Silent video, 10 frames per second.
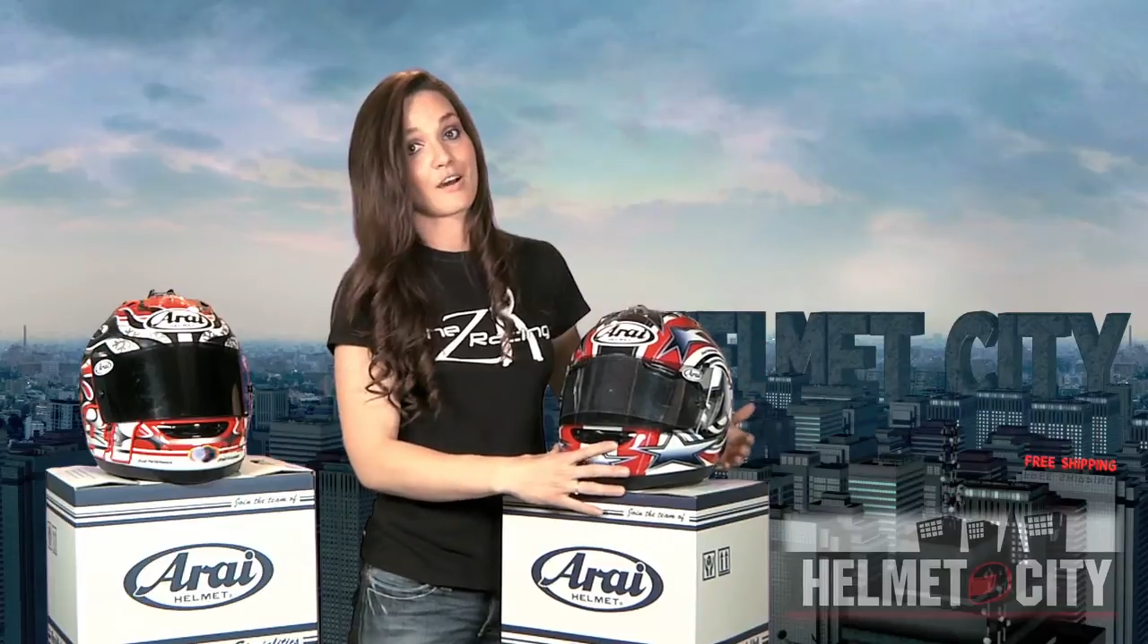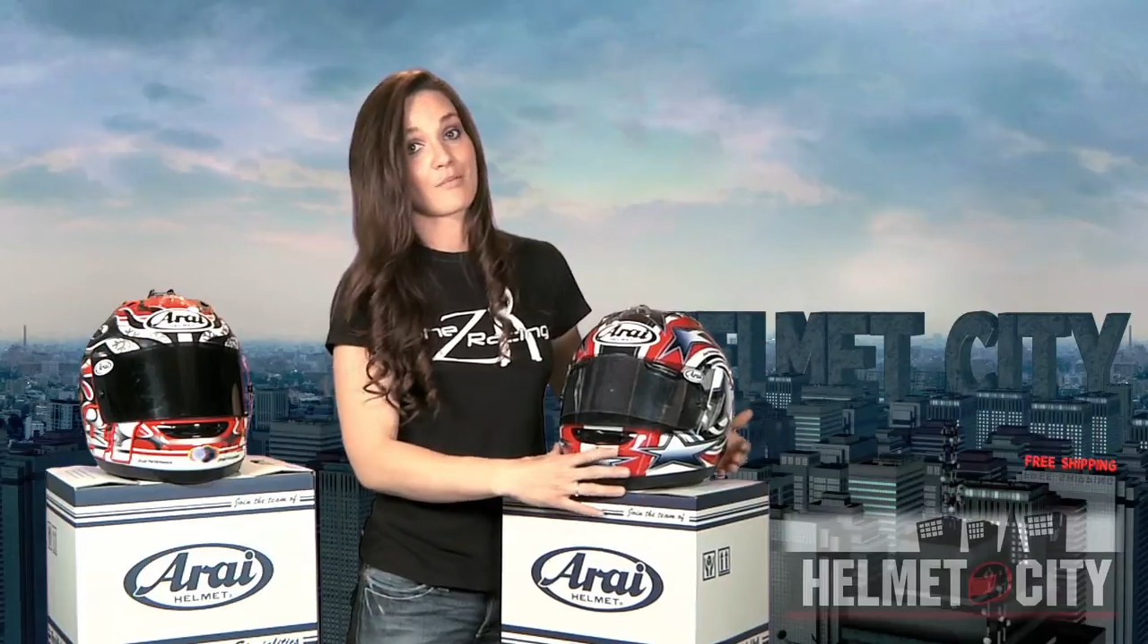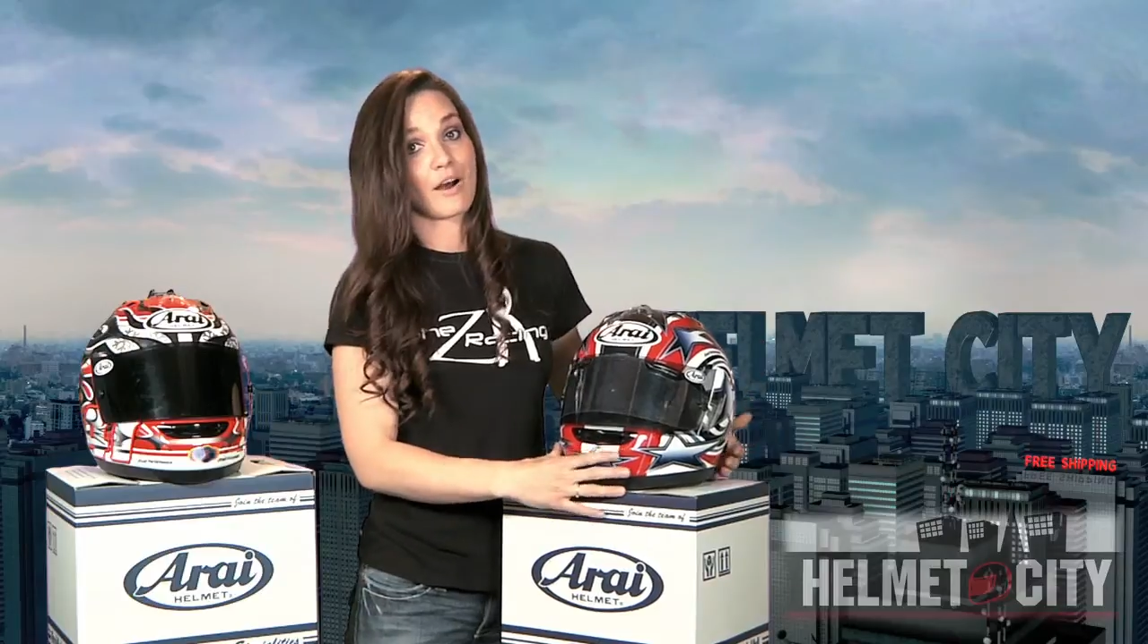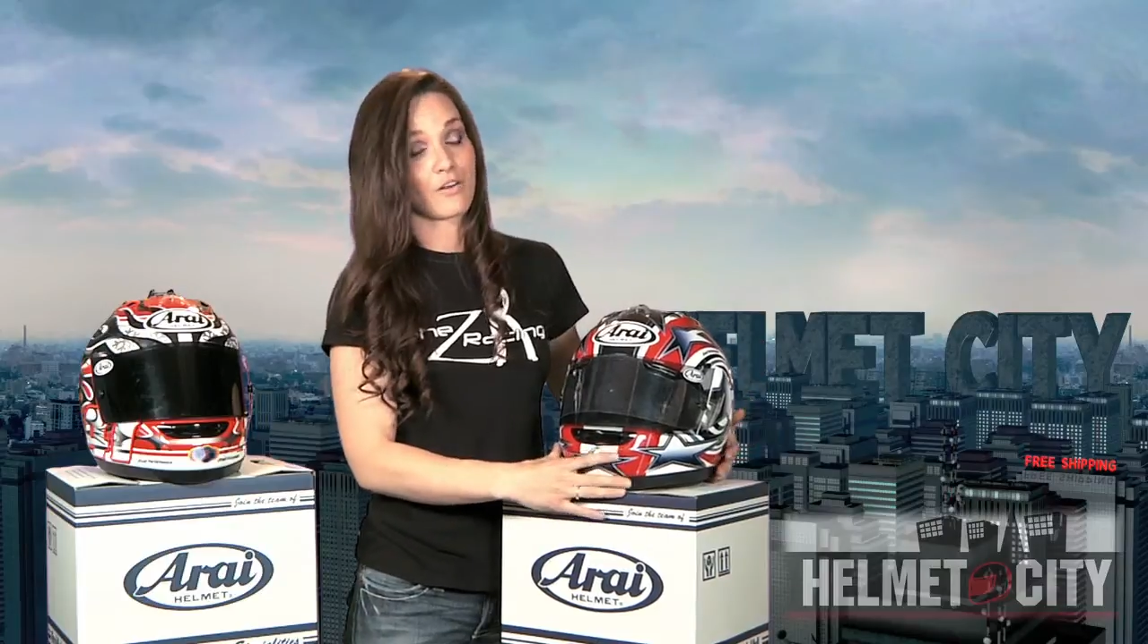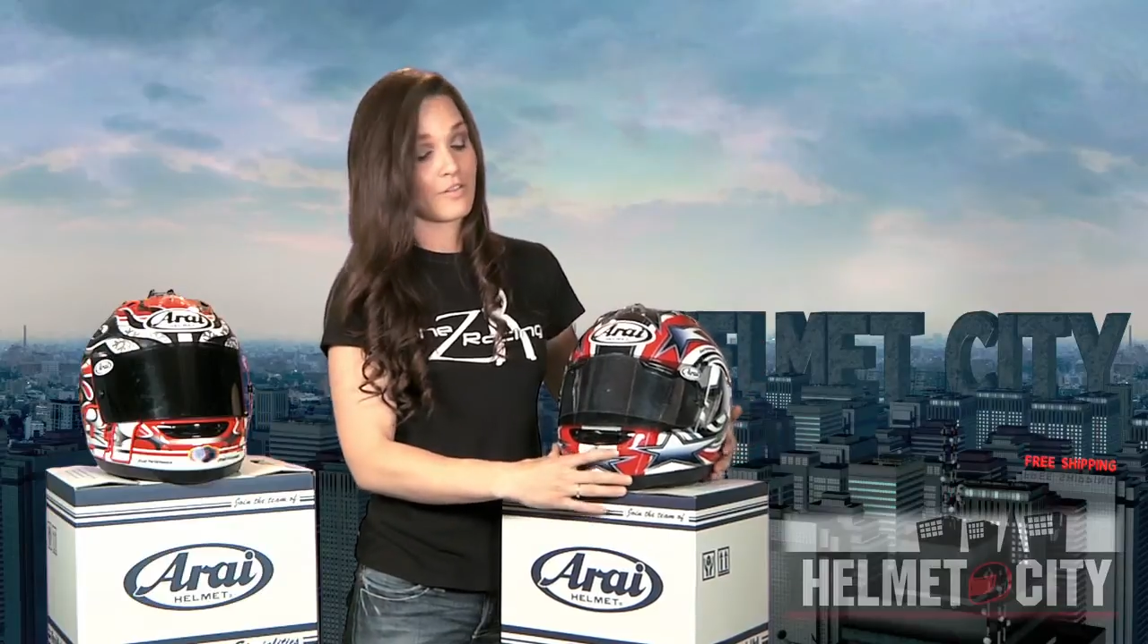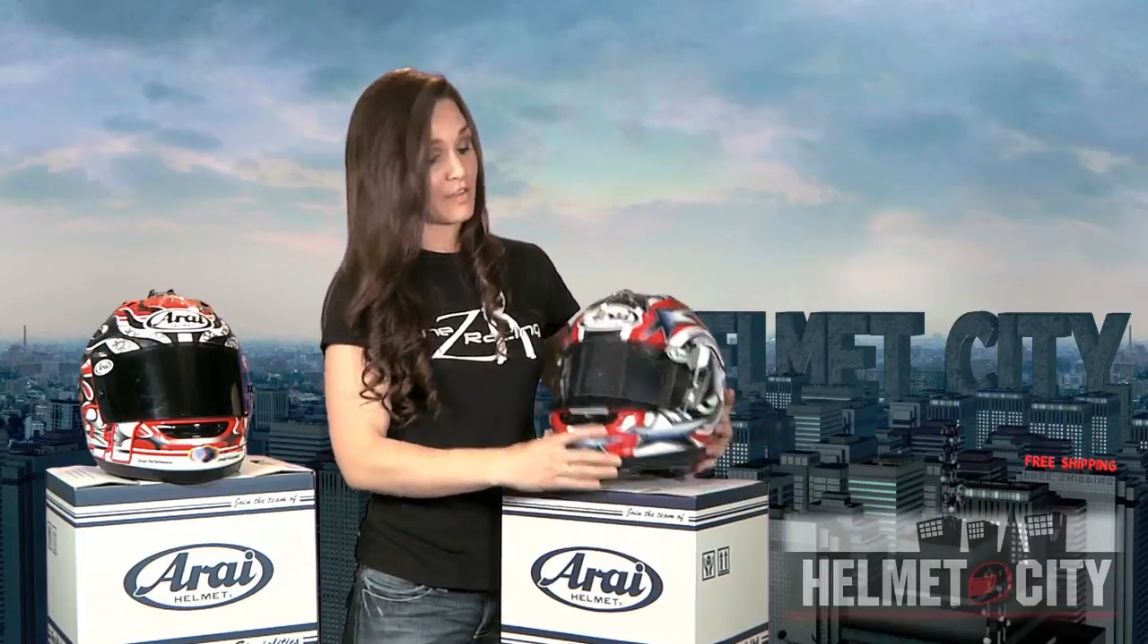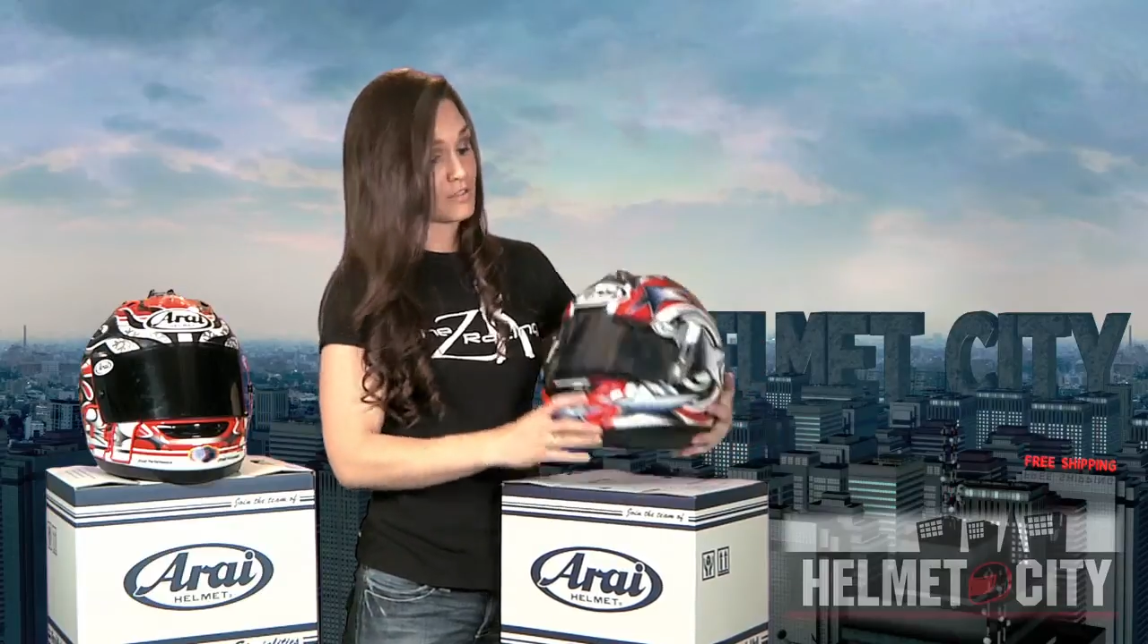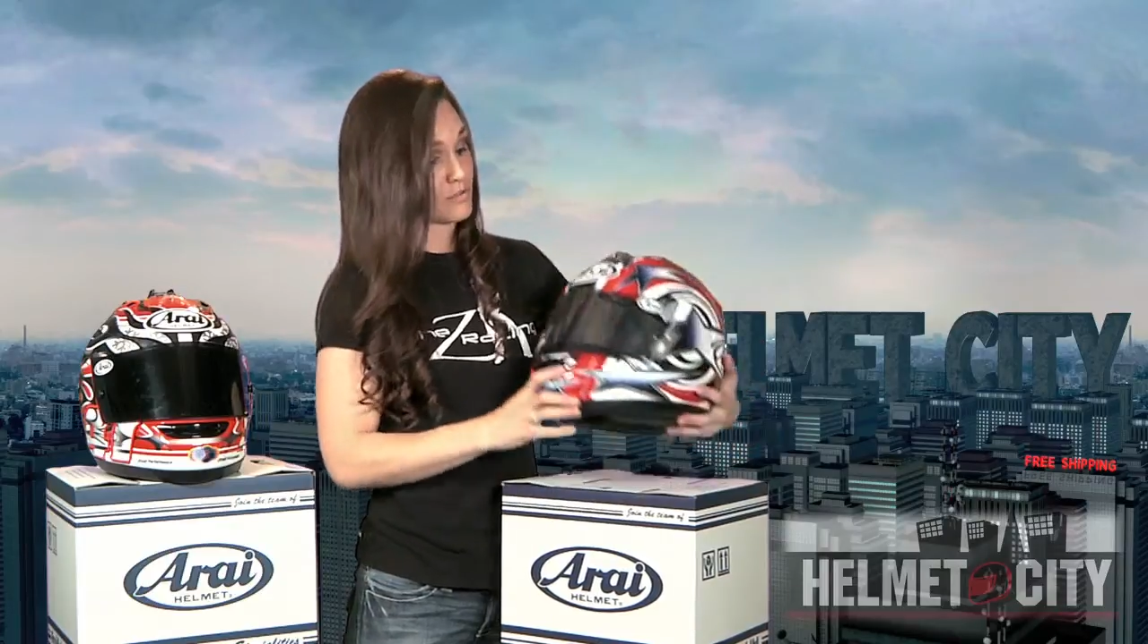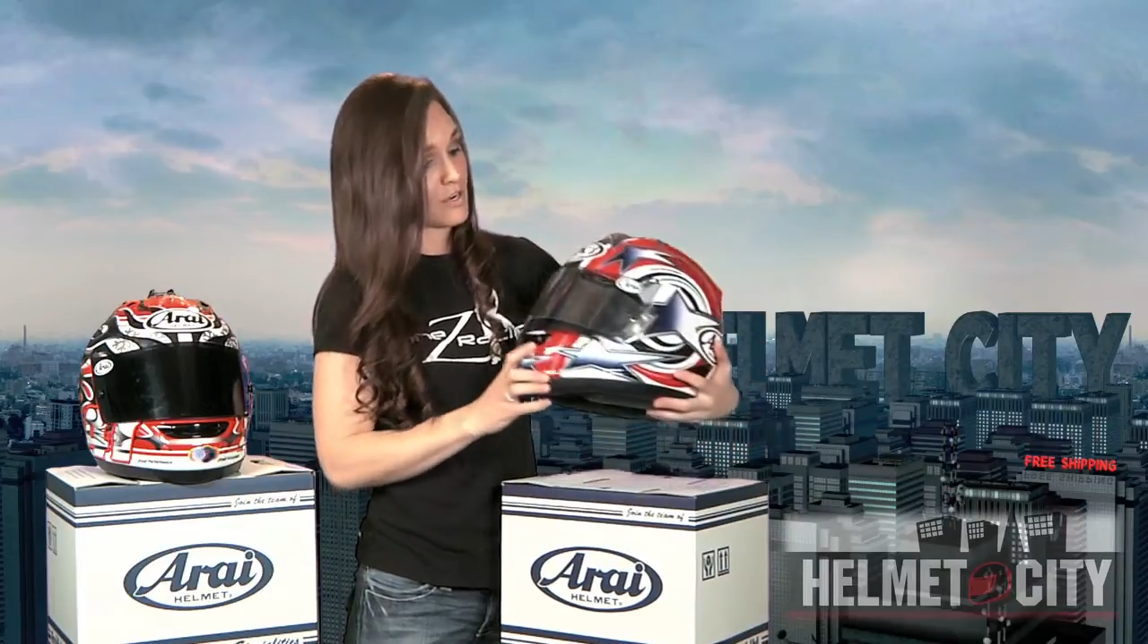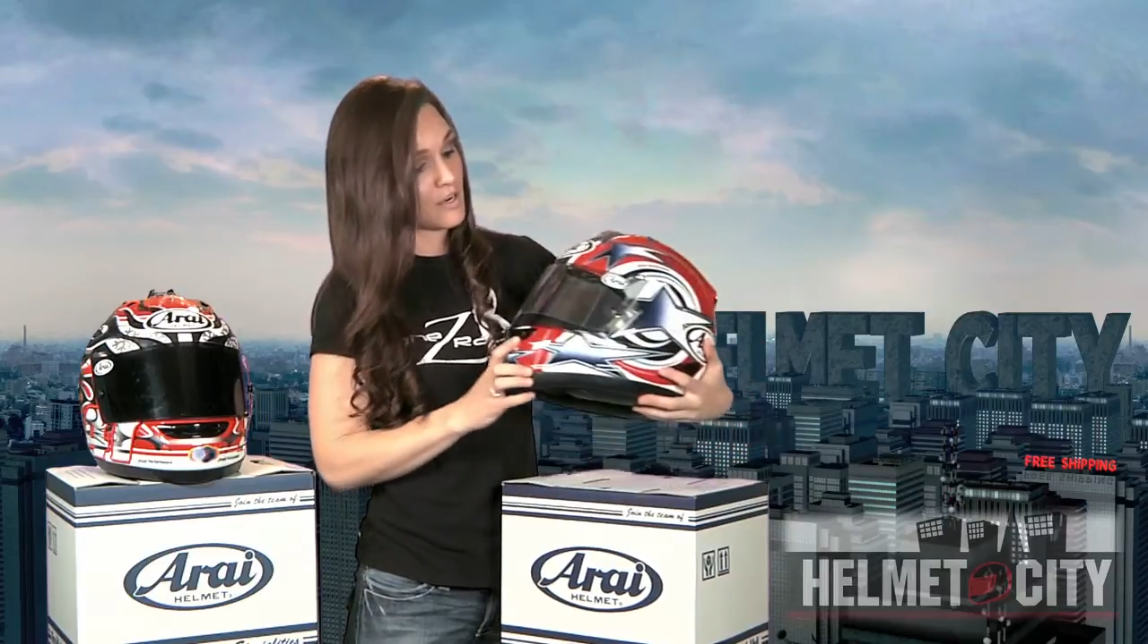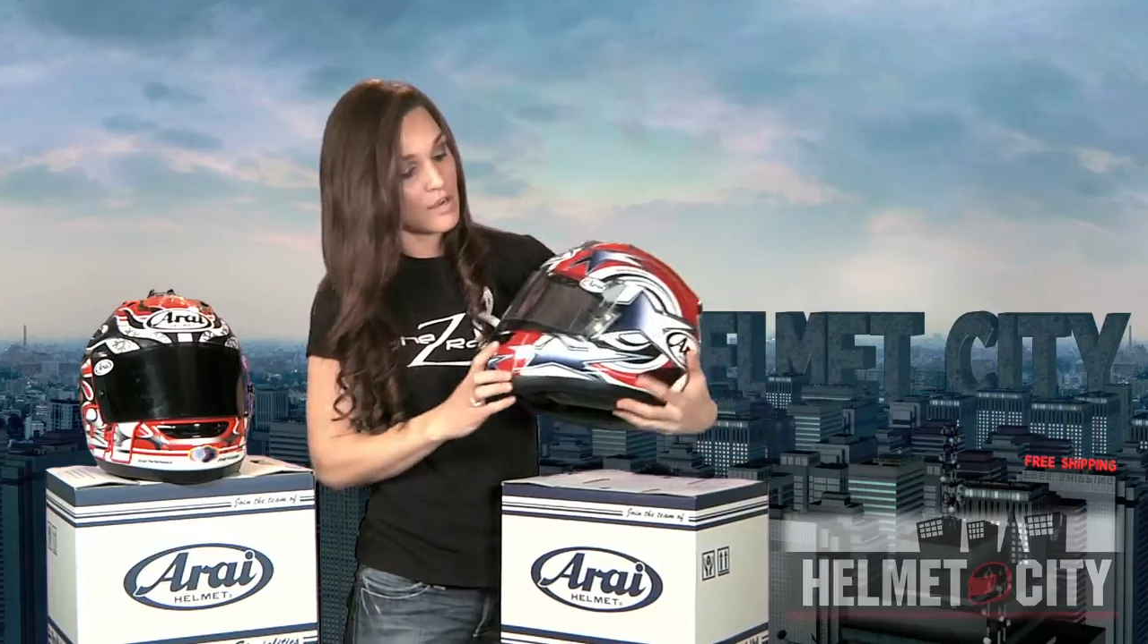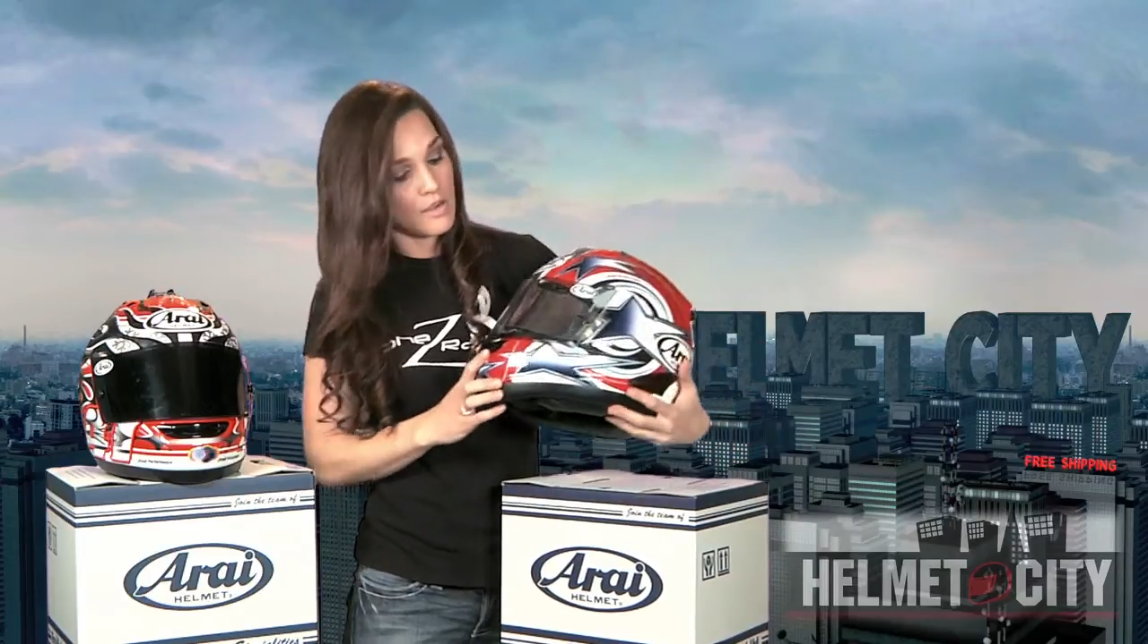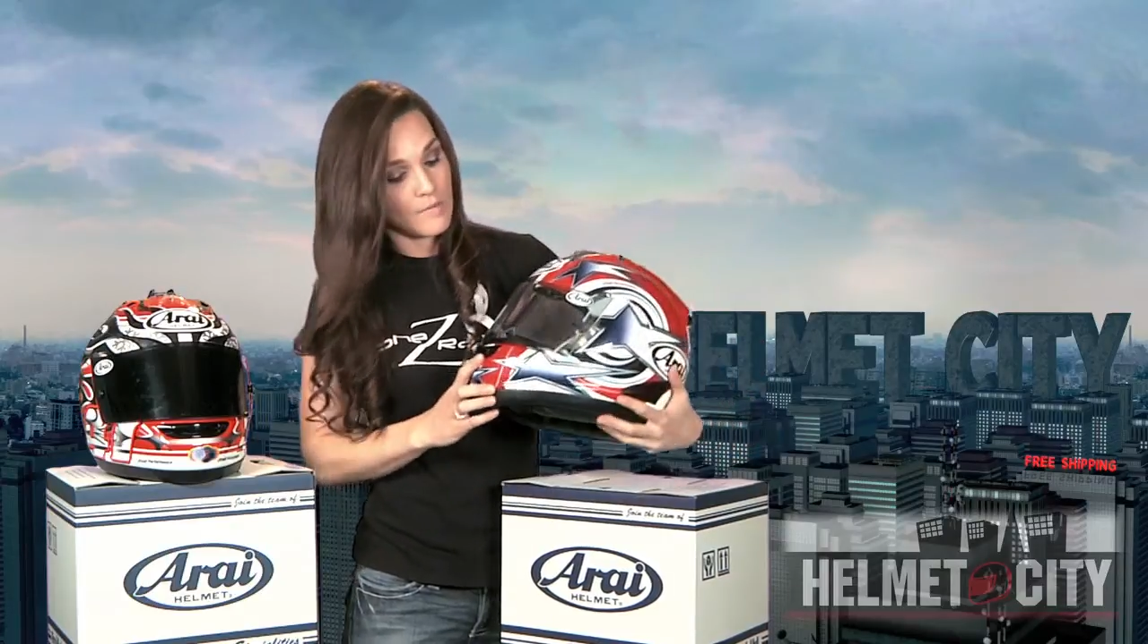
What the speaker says: about this one.